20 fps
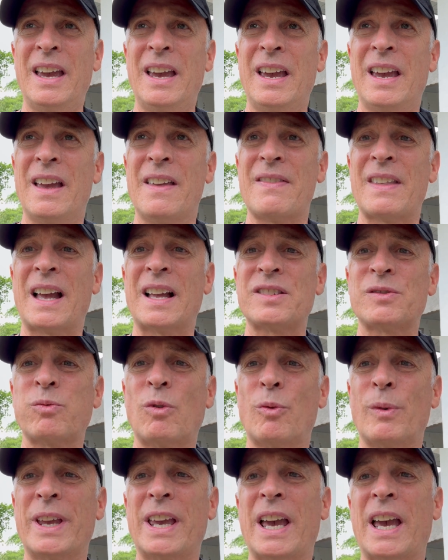And that's
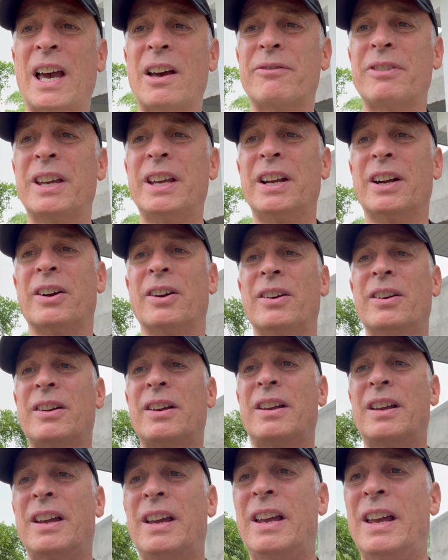what we have here.
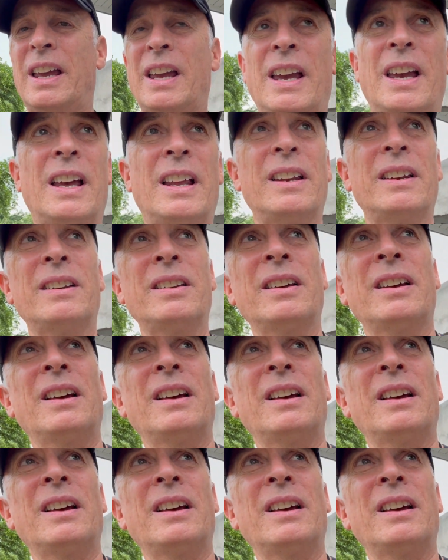And